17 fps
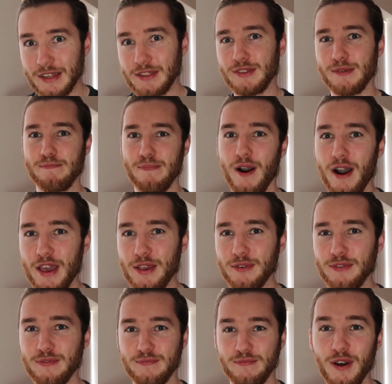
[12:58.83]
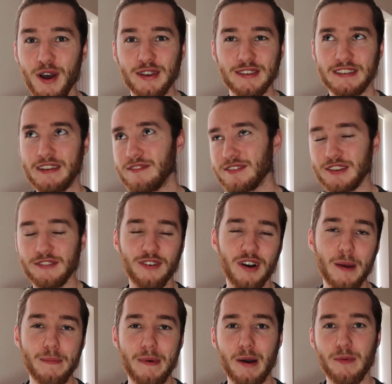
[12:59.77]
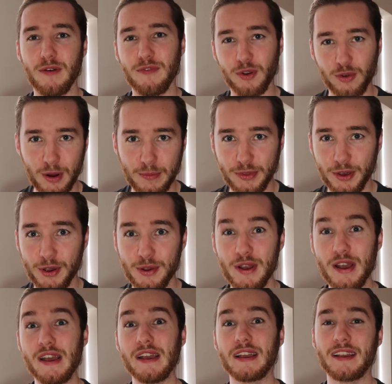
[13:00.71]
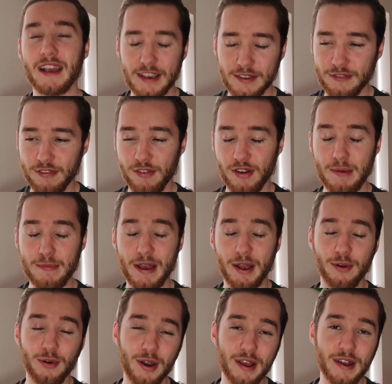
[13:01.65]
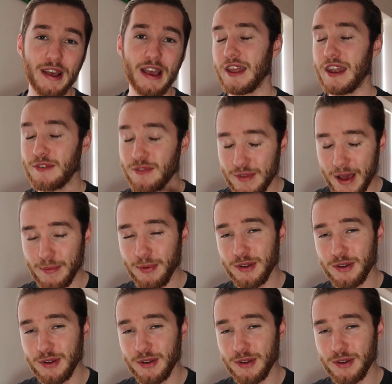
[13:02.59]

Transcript: to buy your first £75 worth of crypto, get some free Bitcoin, and then from that